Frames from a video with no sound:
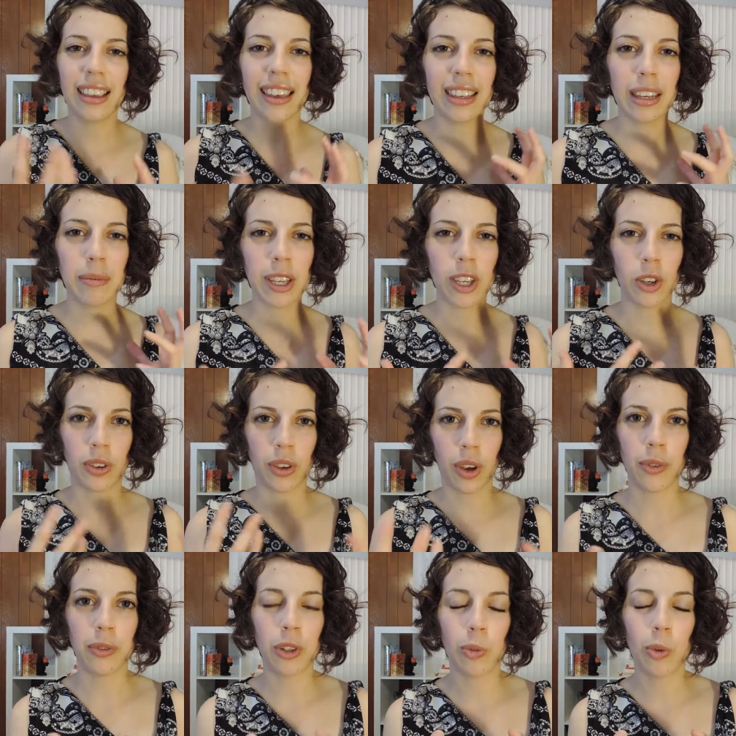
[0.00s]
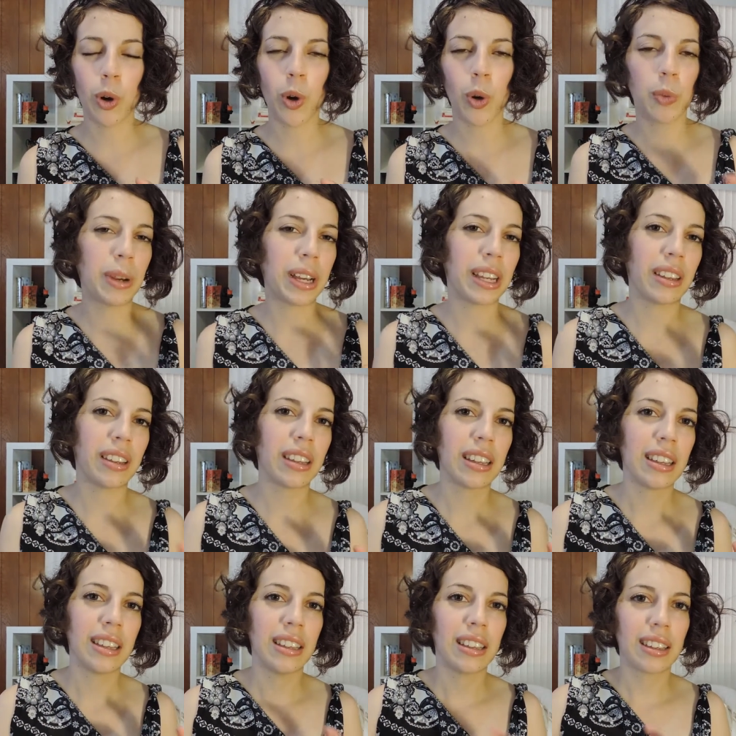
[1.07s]
yeah, they make you uncomfortable, but
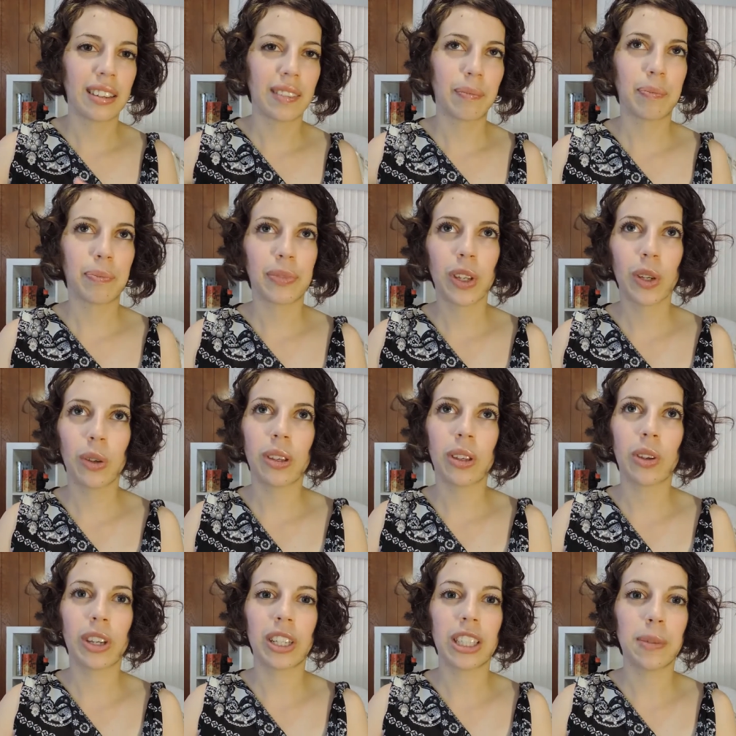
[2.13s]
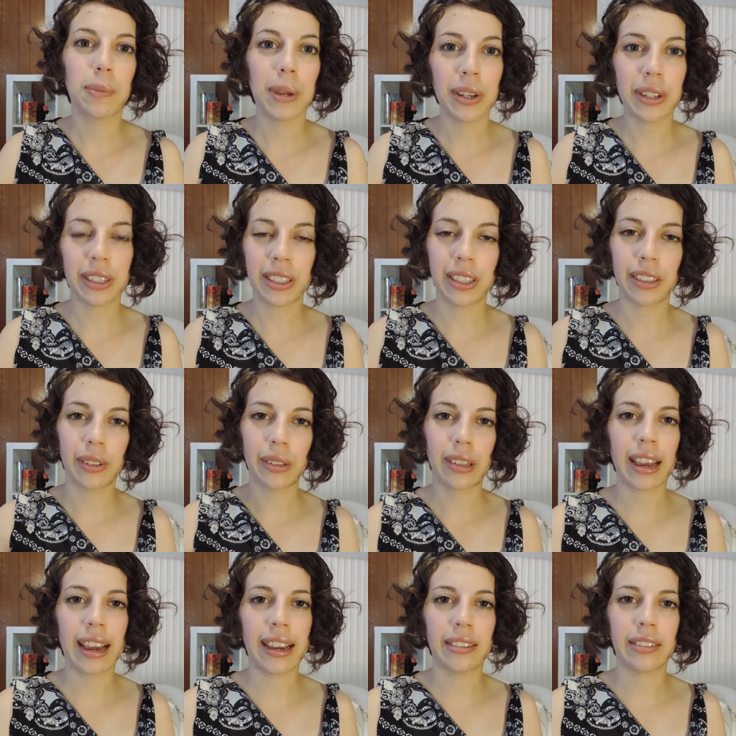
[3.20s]
you, you experience it through
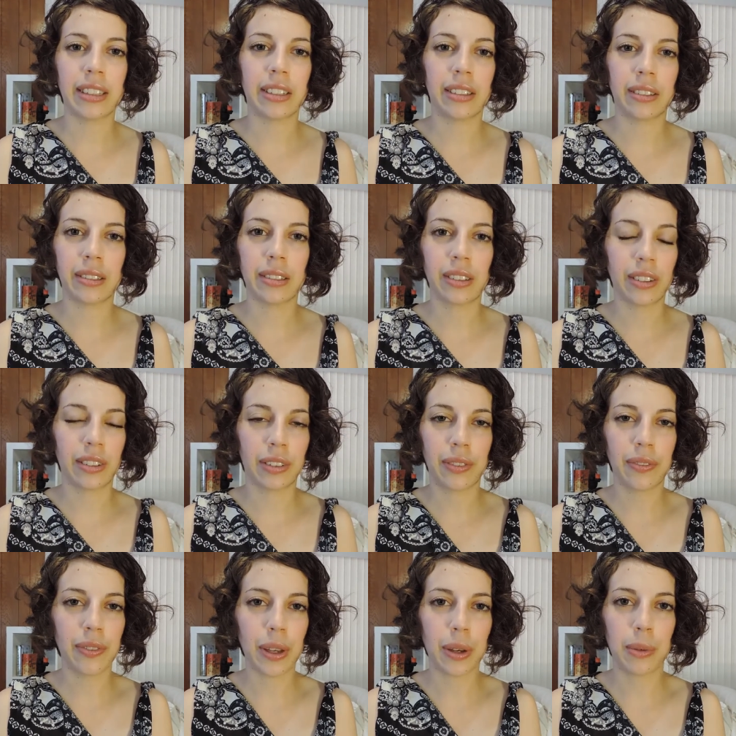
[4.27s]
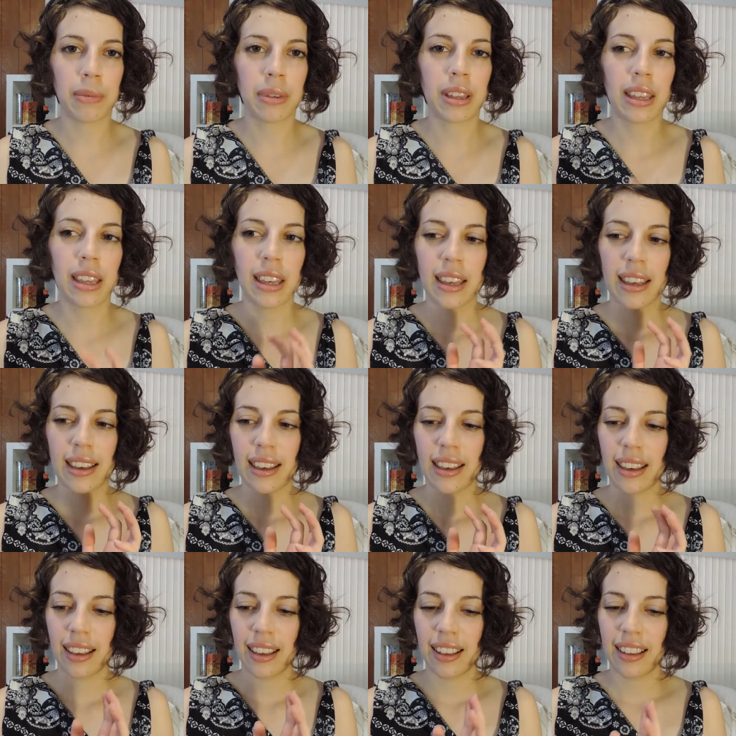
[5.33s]
the eye of the, of the film.
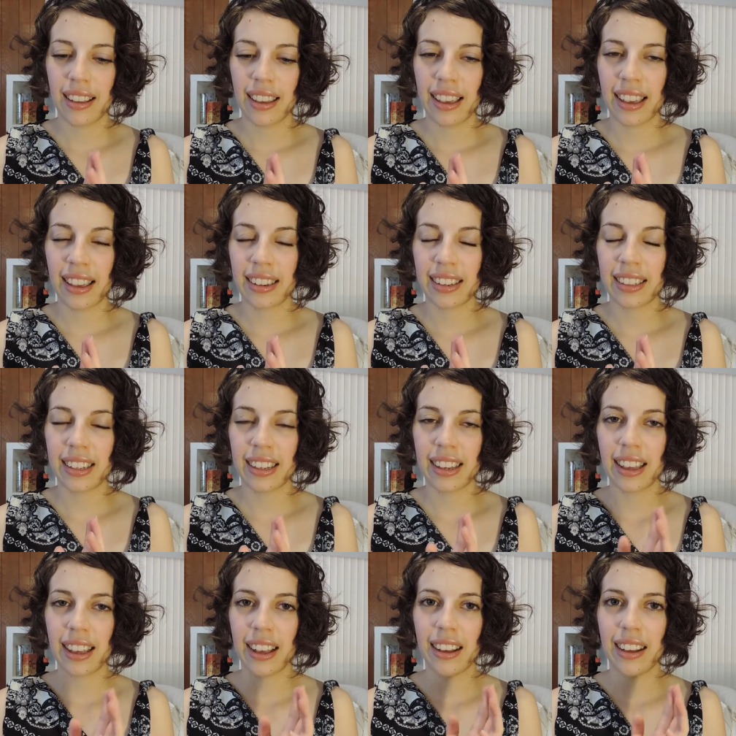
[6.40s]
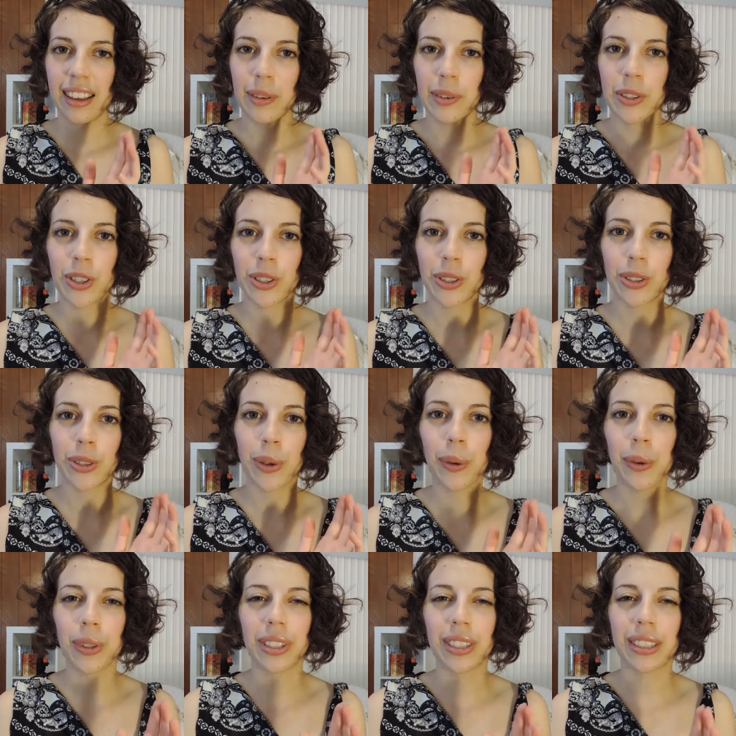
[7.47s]
And it was just
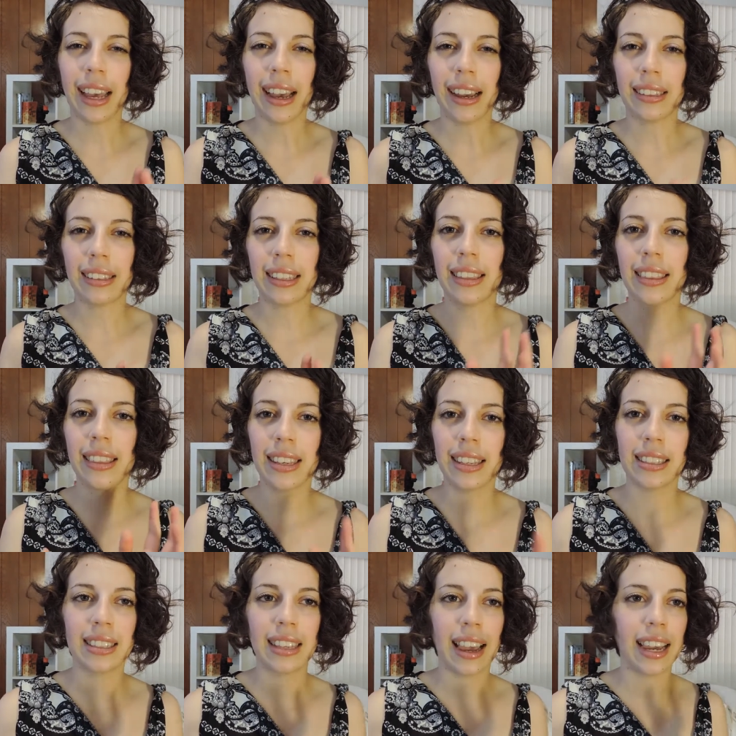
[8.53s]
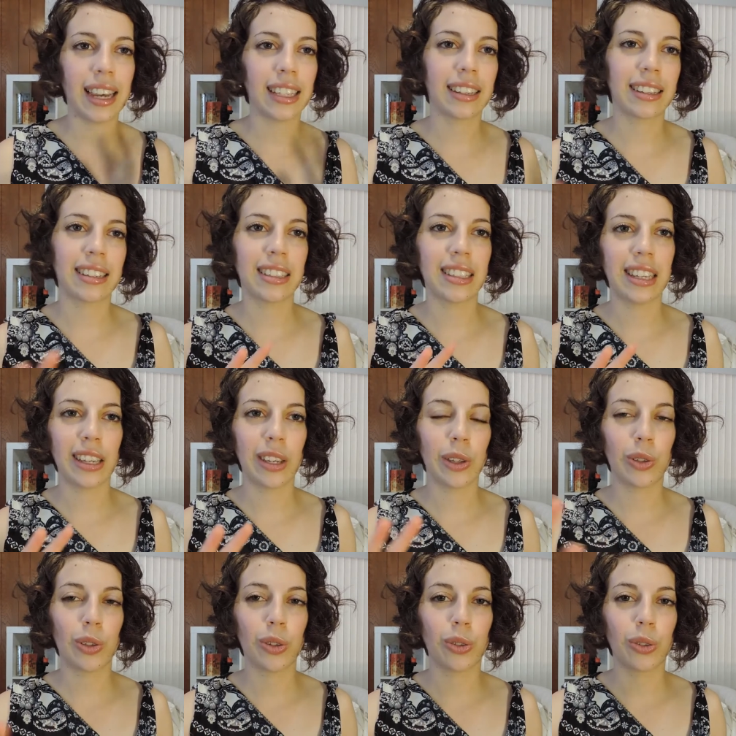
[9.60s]
so sad that this guy that can take
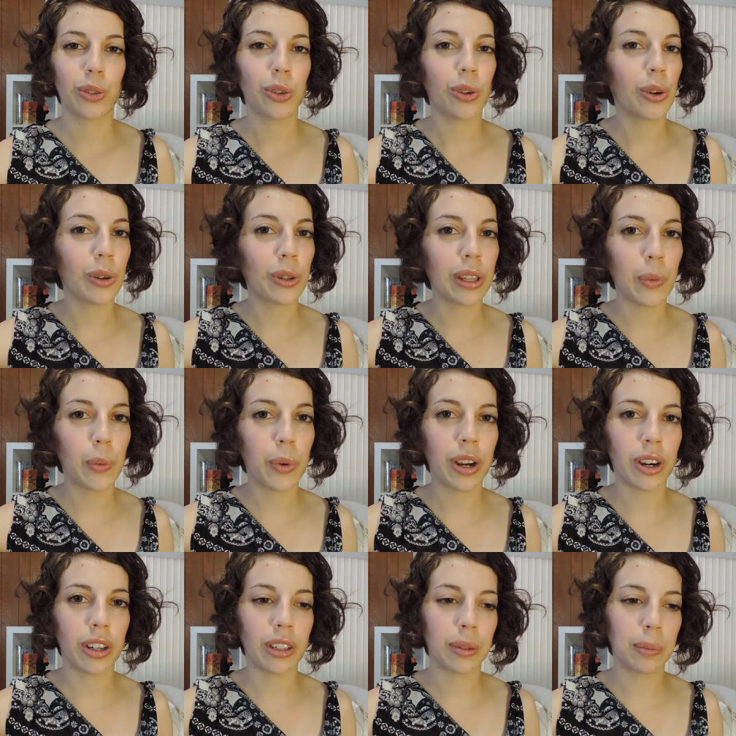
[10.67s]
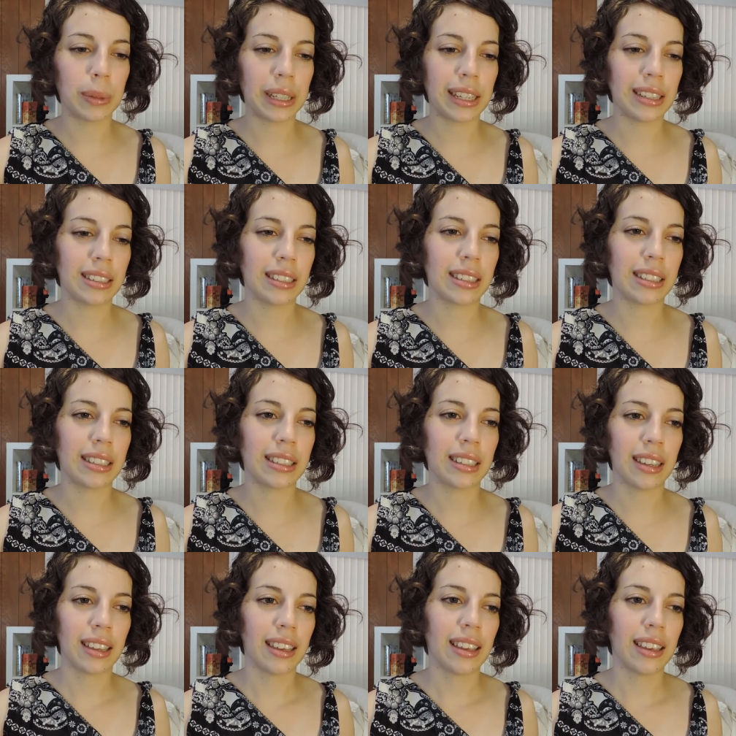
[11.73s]
you to totally weird places